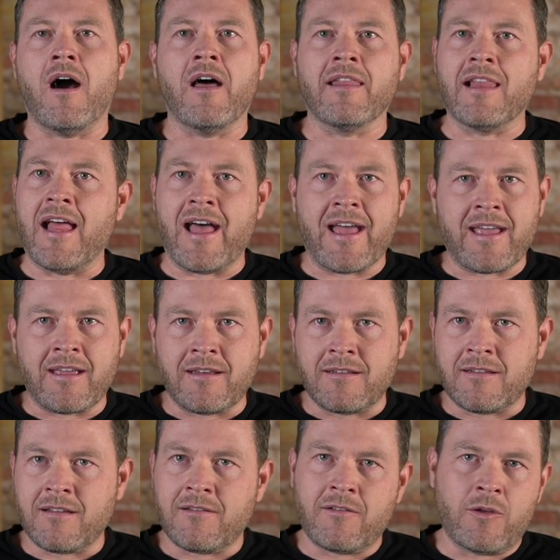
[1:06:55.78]

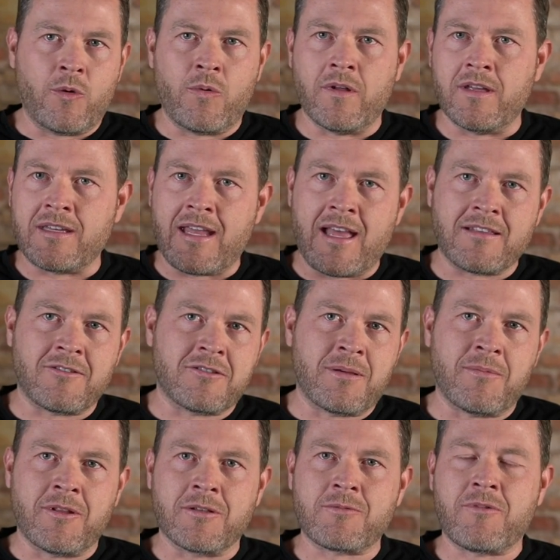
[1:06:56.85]
online. You're willing to answer
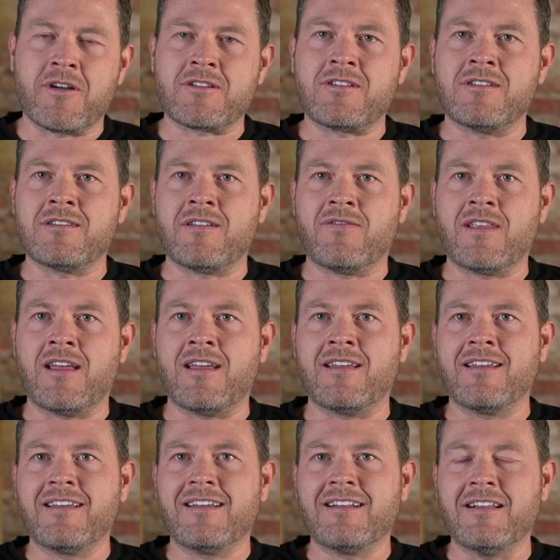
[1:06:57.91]
some of those questions if
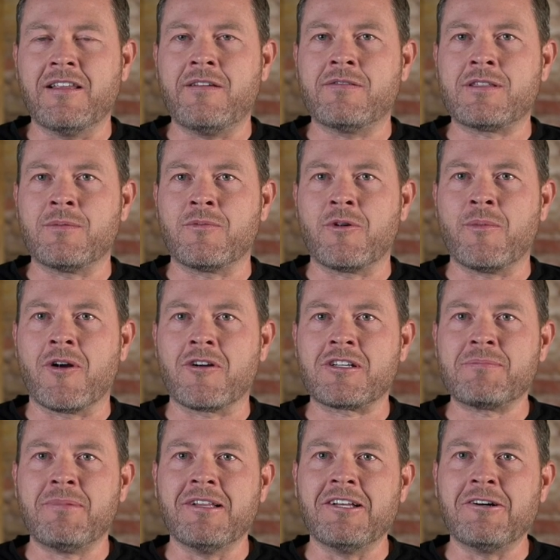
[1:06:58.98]
they leave some
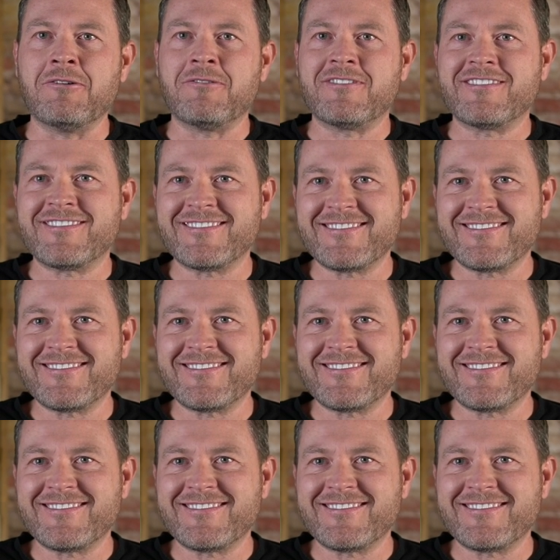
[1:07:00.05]
remarks below?